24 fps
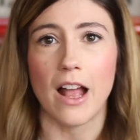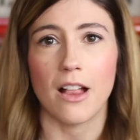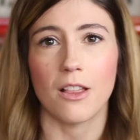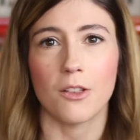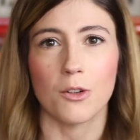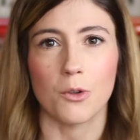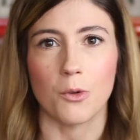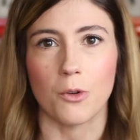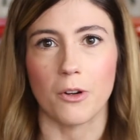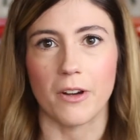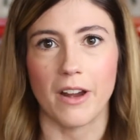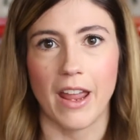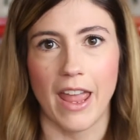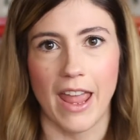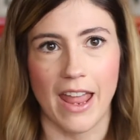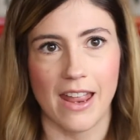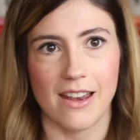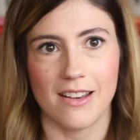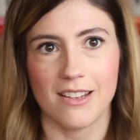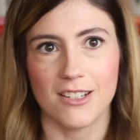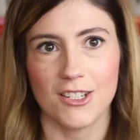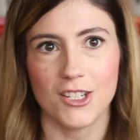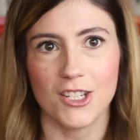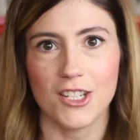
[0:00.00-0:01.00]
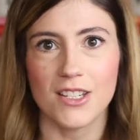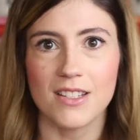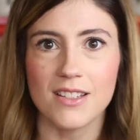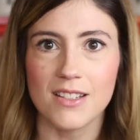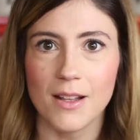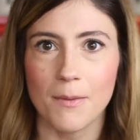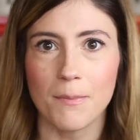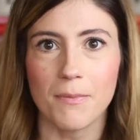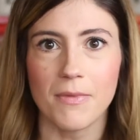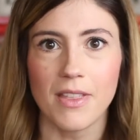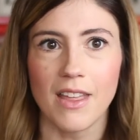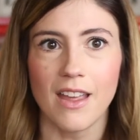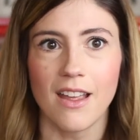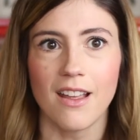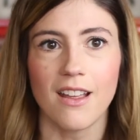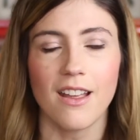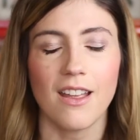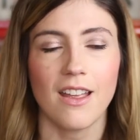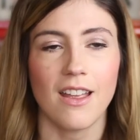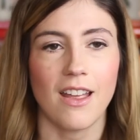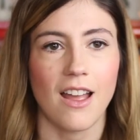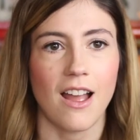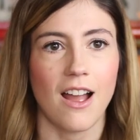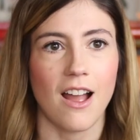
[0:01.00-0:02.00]
Eleanor into
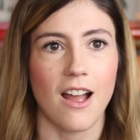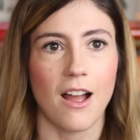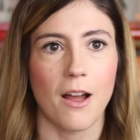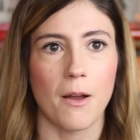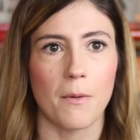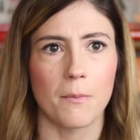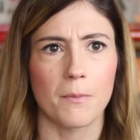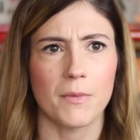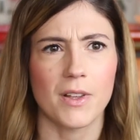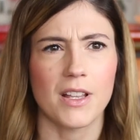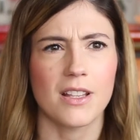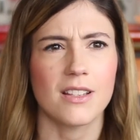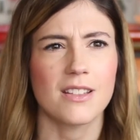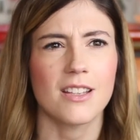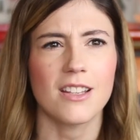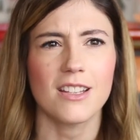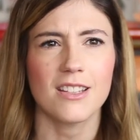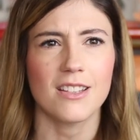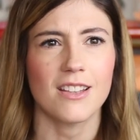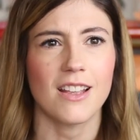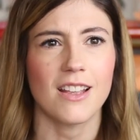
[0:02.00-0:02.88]
something, because